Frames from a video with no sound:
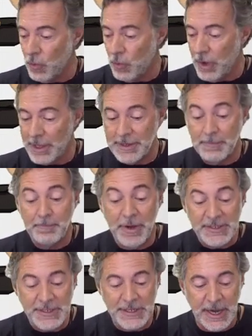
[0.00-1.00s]
and the
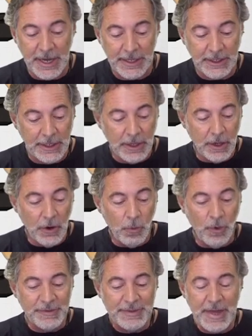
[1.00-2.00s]
BTA
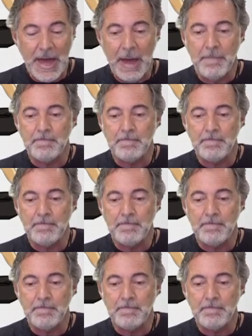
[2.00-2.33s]
was the